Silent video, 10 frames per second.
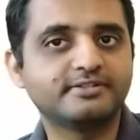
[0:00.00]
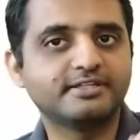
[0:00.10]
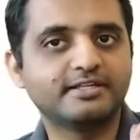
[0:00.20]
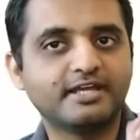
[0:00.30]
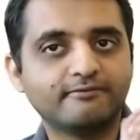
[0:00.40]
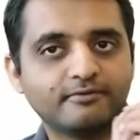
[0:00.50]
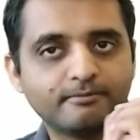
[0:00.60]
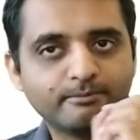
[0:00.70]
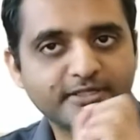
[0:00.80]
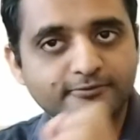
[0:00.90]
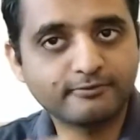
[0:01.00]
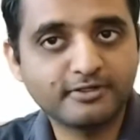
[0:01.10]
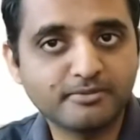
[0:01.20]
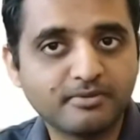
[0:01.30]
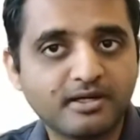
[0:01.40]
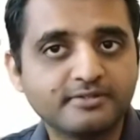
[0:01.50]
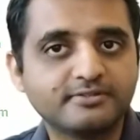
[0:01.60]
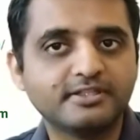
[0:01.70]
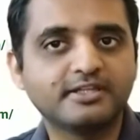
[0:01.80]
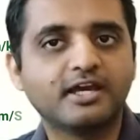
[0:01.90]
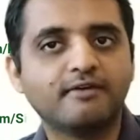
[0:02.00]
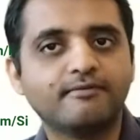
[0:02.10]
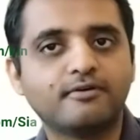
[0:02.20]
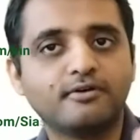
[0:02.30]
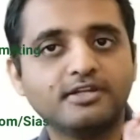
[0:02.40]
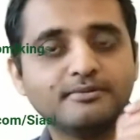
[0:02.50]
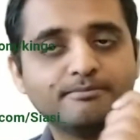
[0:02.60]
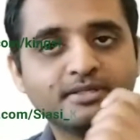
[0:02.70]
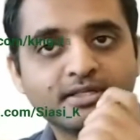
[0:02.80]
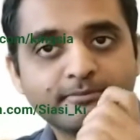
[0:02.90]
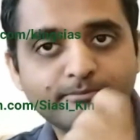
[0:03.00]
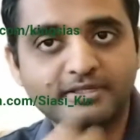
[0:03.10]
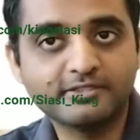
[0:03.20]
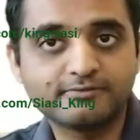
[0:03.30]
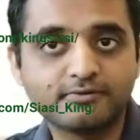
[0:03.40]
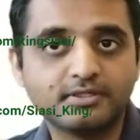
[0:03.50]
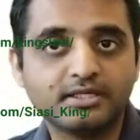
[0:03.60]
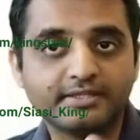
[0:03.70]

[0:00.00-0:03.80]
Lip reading: they have peaceful demands, they have only peaceful,